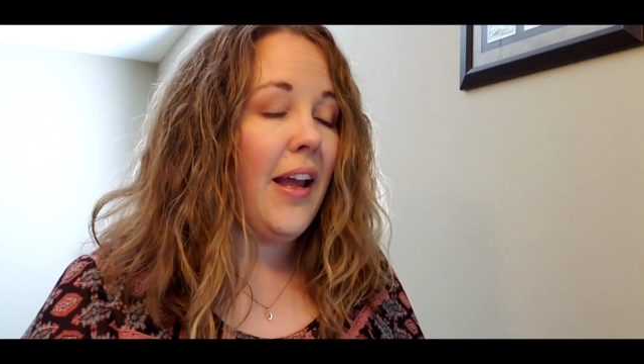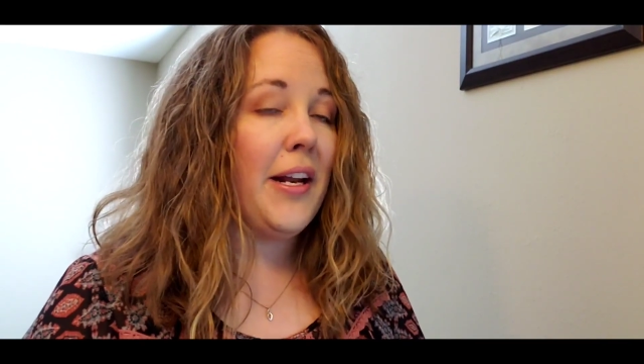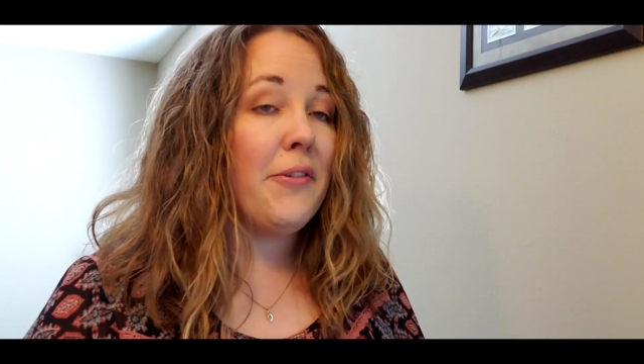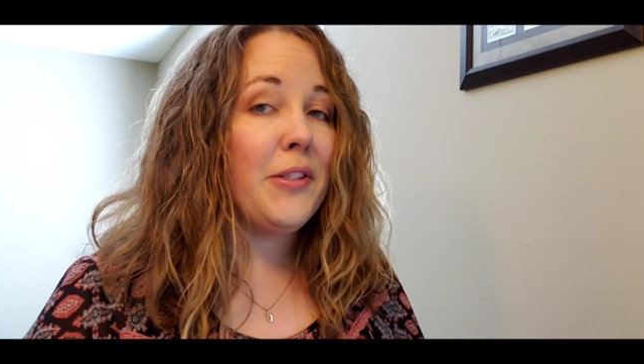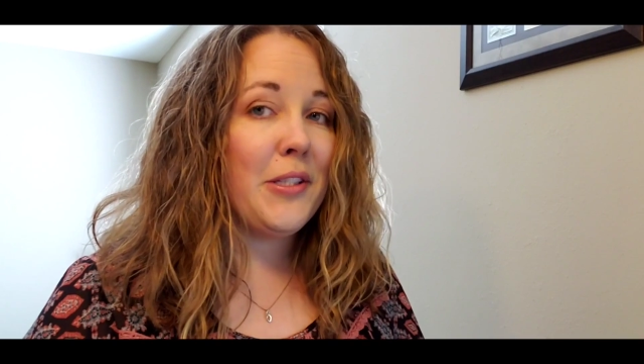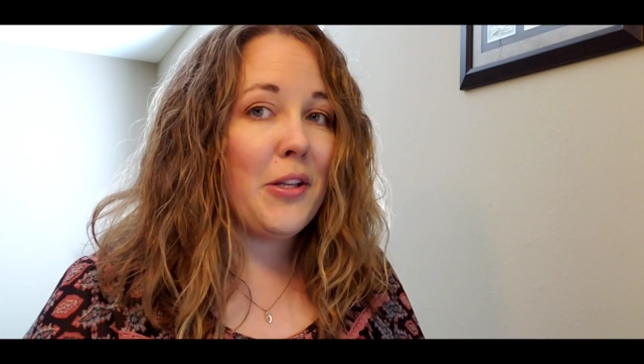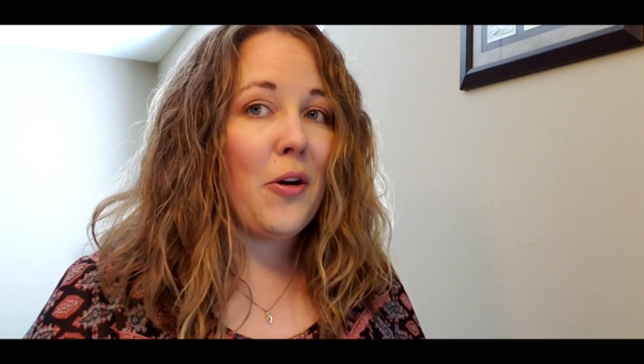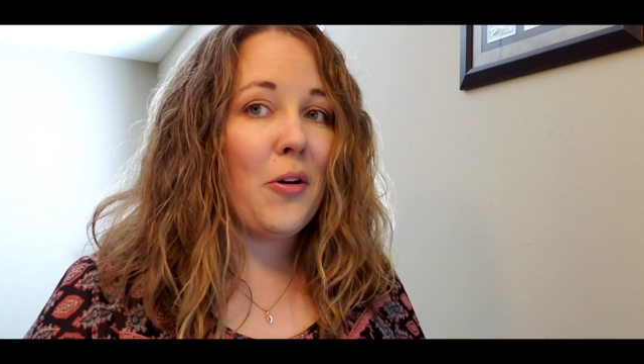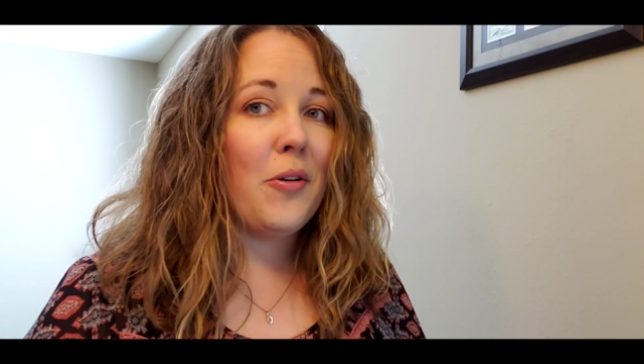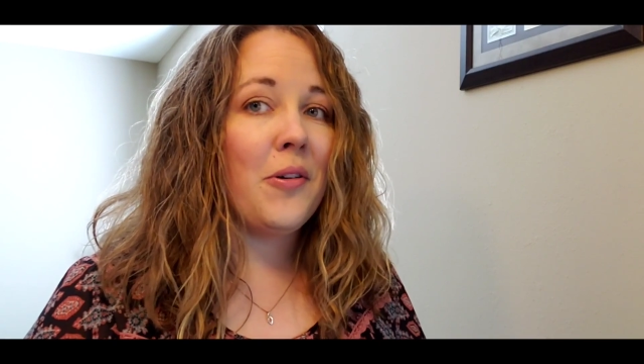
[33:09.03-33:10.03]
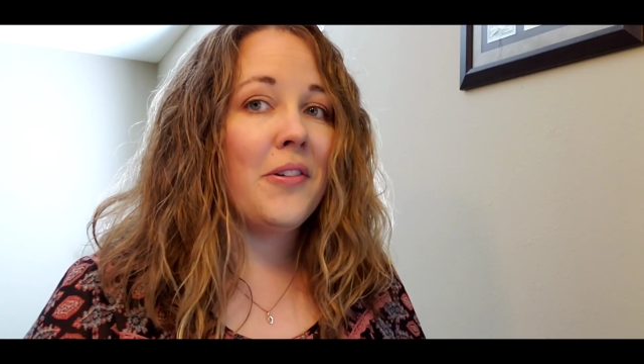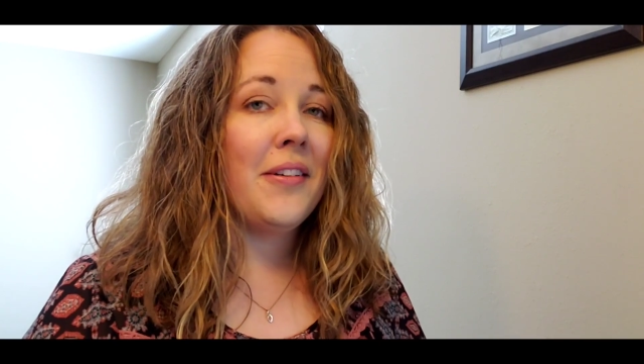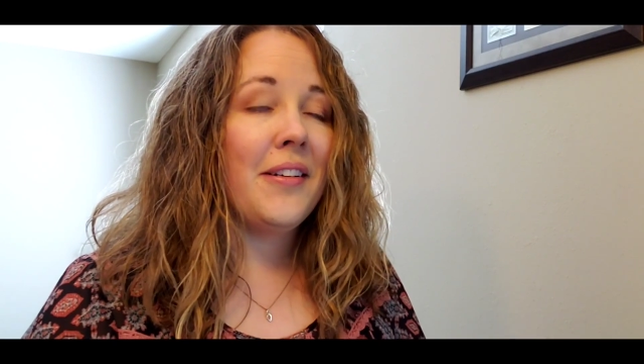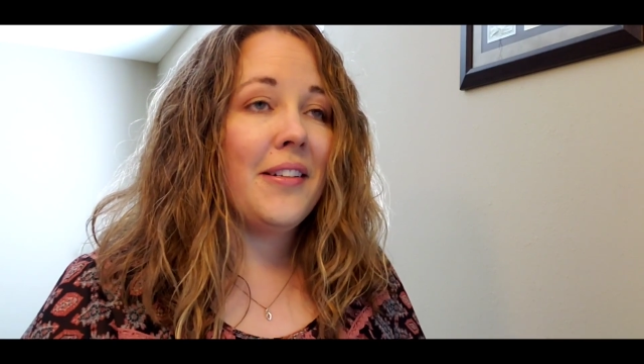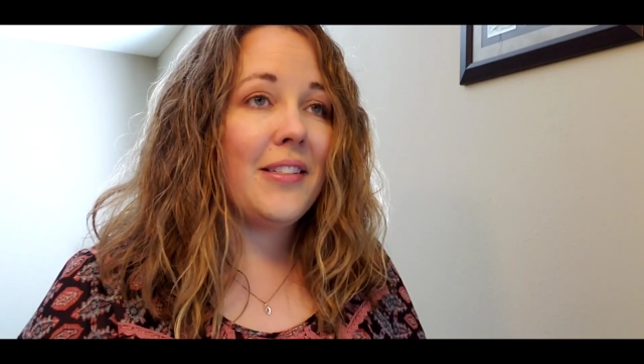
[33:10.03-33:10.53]
and it was
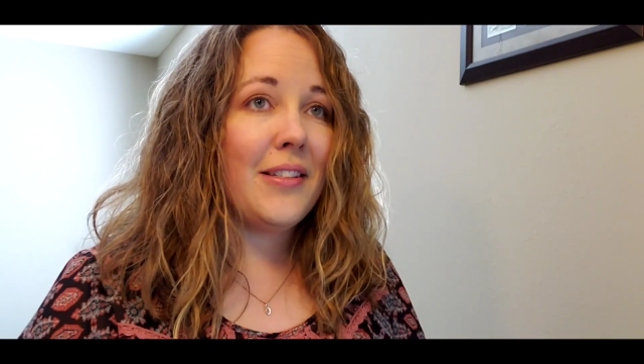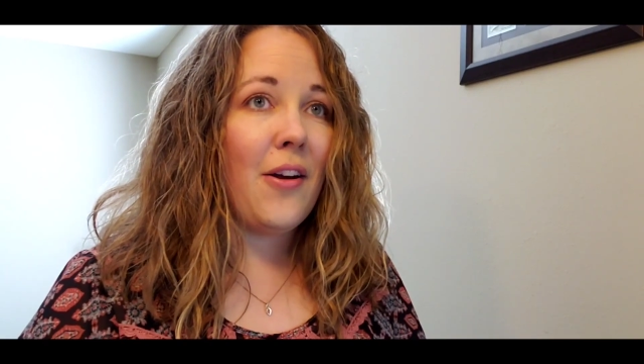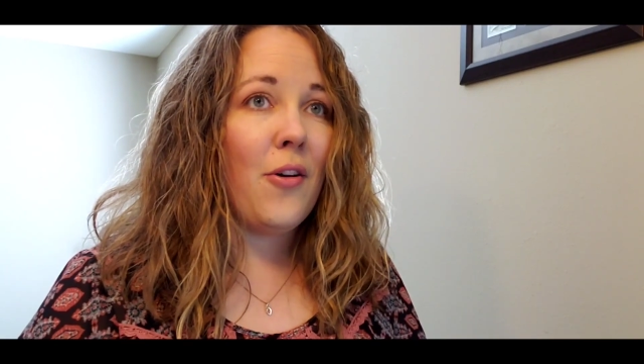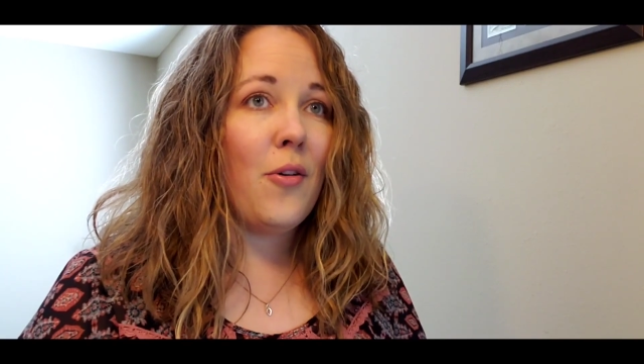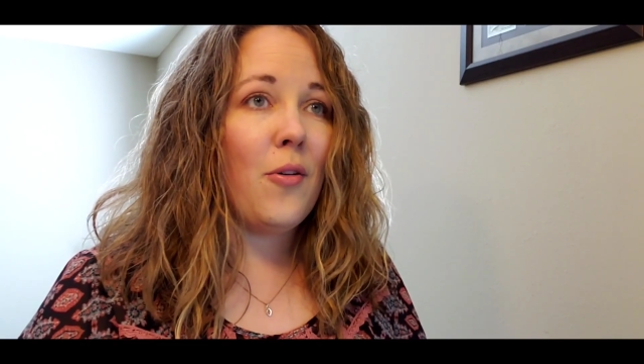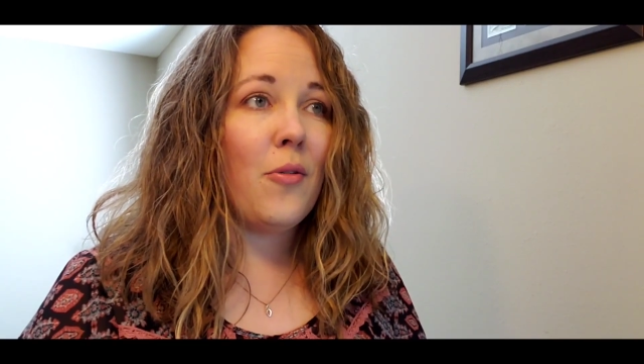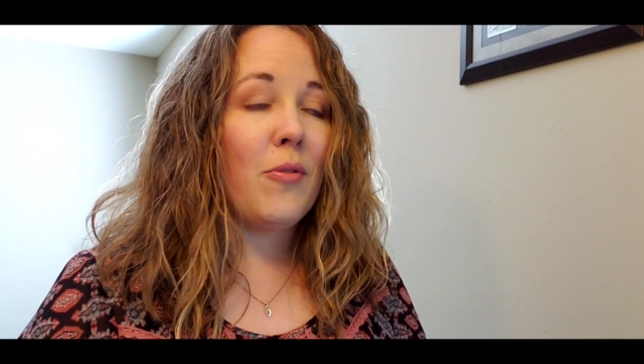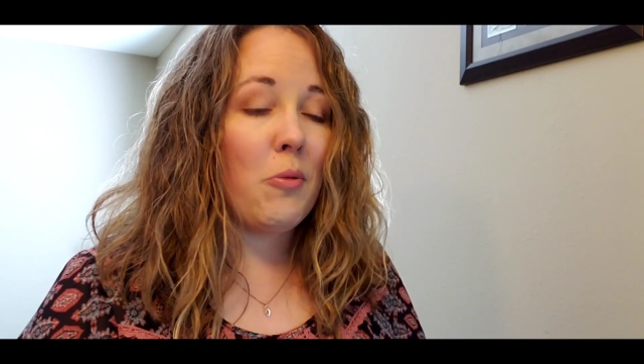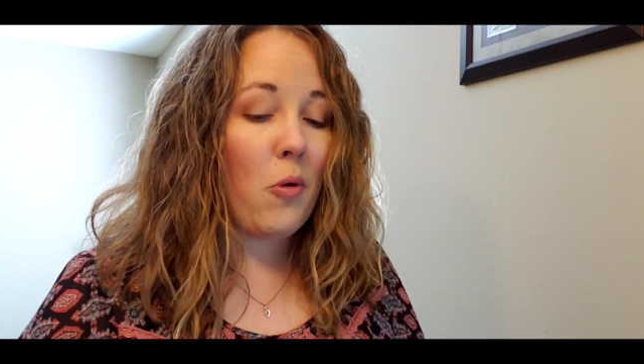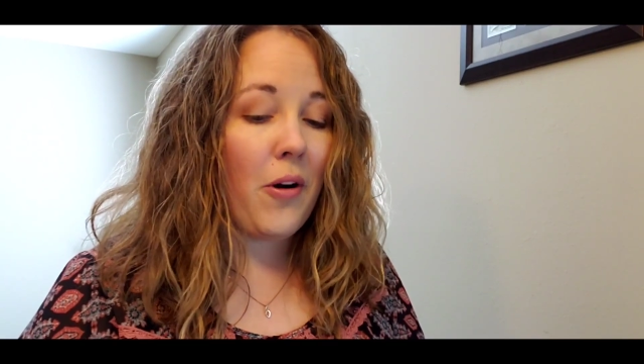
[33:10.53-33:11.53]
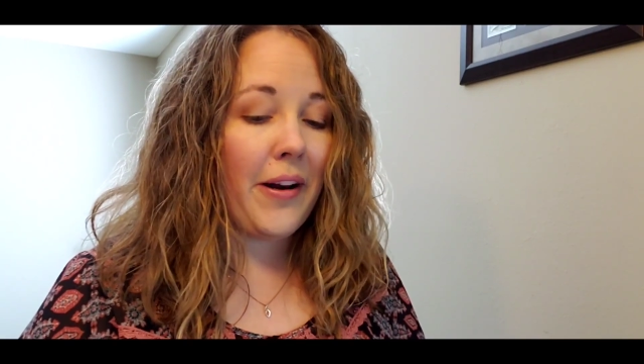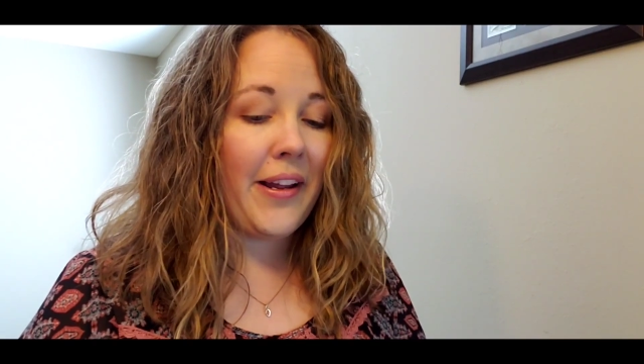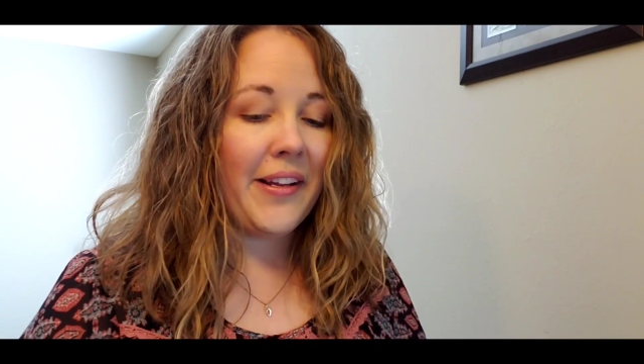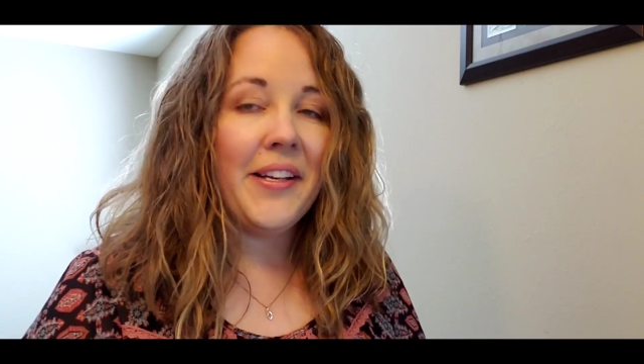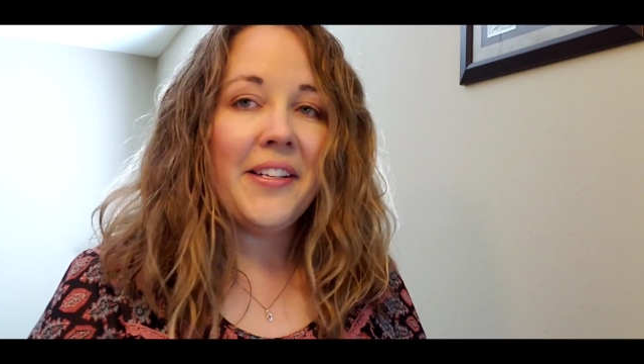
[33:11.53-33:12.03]
so
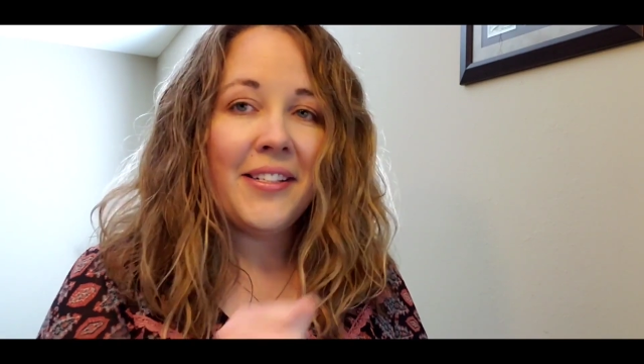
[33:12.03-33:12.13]
rewarding